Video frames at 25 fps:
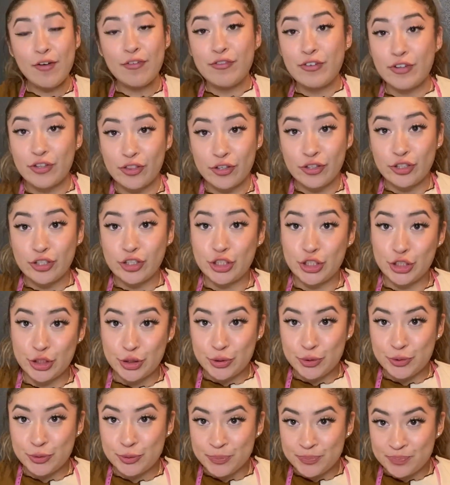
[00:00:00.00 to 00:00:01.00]
further
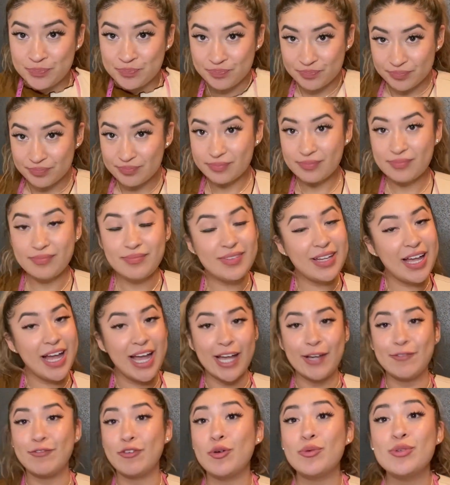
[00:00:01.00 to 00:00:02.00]
ado,
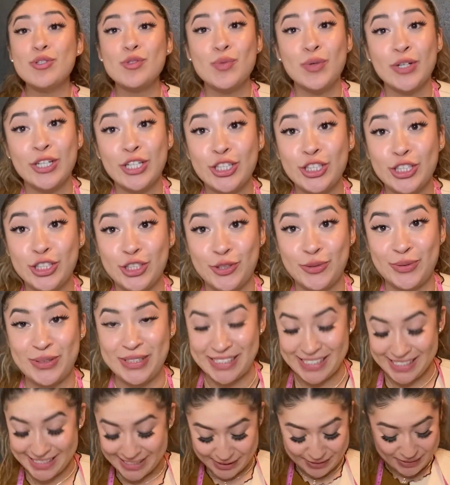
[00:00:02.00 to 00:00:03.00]
I've always wanted to do
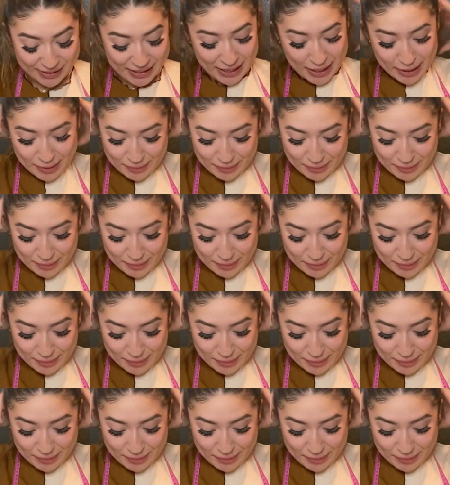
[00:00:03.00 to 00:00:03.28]
this, okay?